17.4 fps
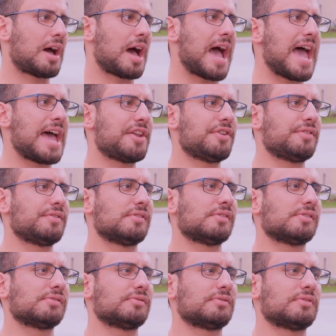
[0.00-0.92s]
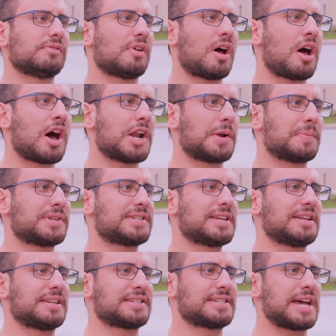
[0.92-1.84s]
I hadn't
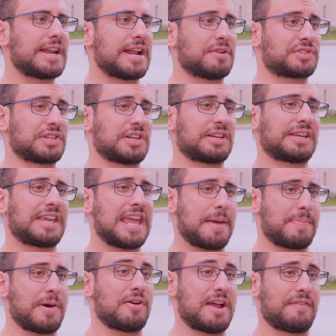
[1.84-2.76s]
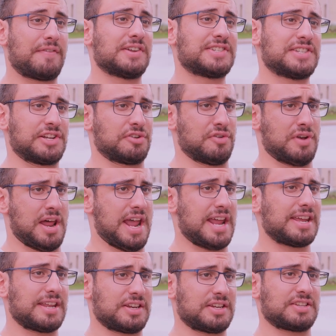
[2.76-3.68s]
100% decided I was gonna camp out every single
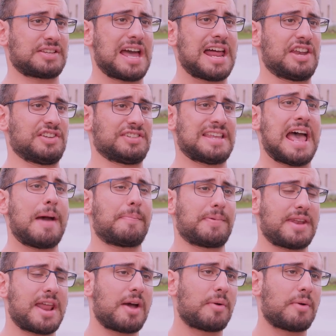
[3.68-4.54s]
night. It just kind of just happened